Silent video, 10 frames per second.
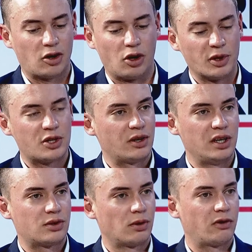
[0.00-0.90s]
commentary
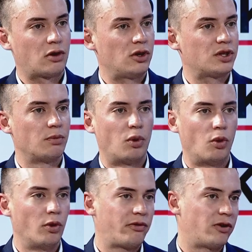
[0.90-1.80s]
sort of across the
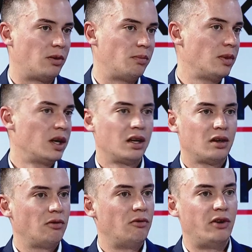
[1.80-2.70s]
board from
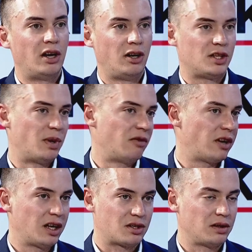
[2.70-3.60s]
various big
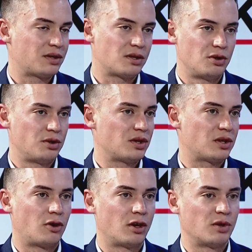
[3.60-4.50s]
financial institutions,
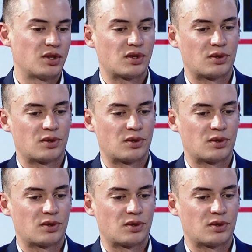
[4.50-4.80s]
economists.